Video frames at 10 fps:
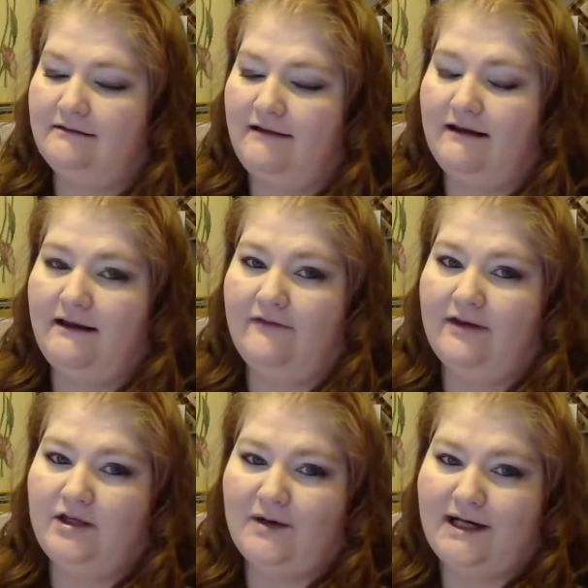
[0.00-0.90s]
then giving
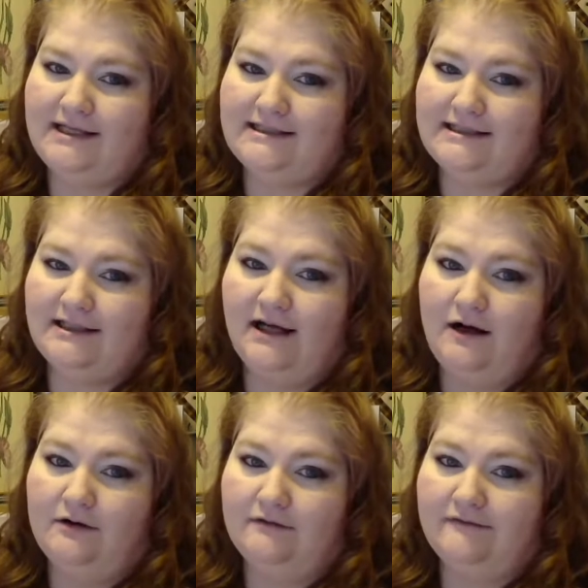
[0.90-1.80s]
you guys the
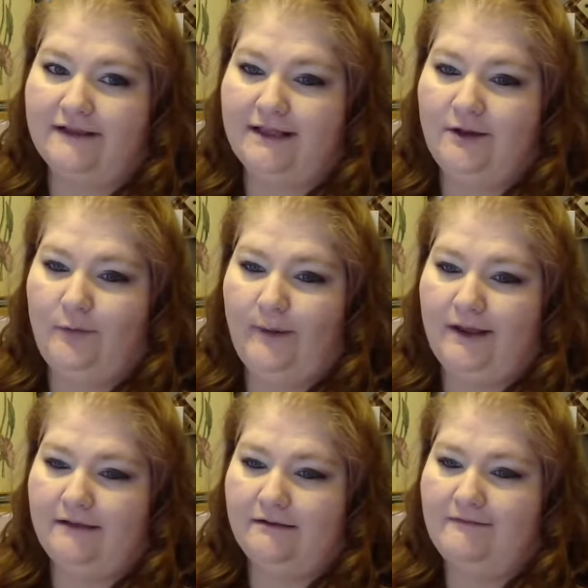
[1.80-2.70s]
code for the coupon
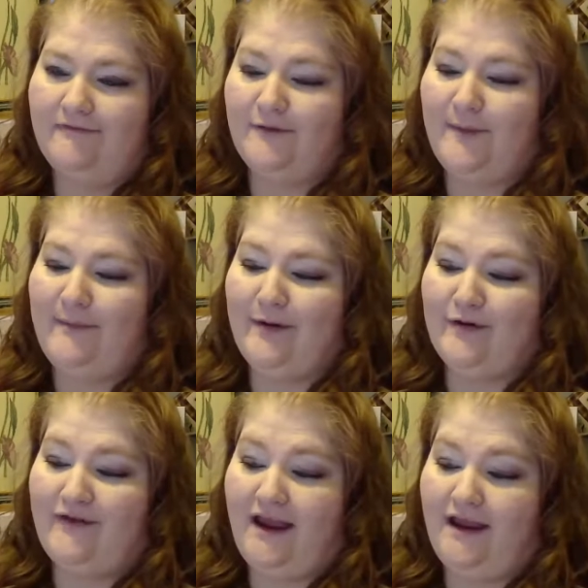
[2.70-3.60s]
for my
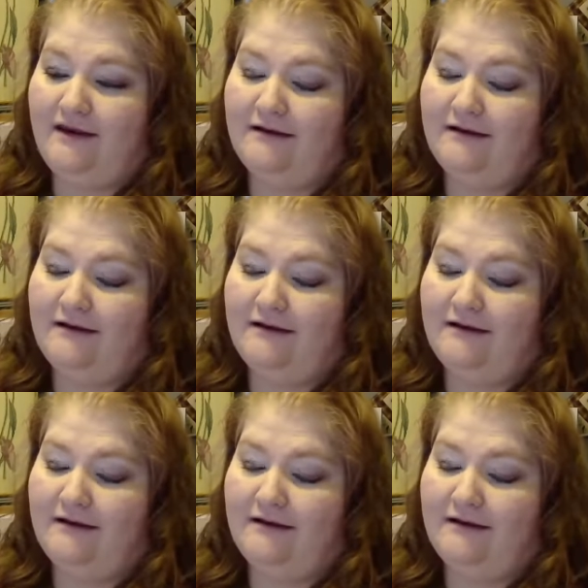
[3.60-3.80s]
birthday.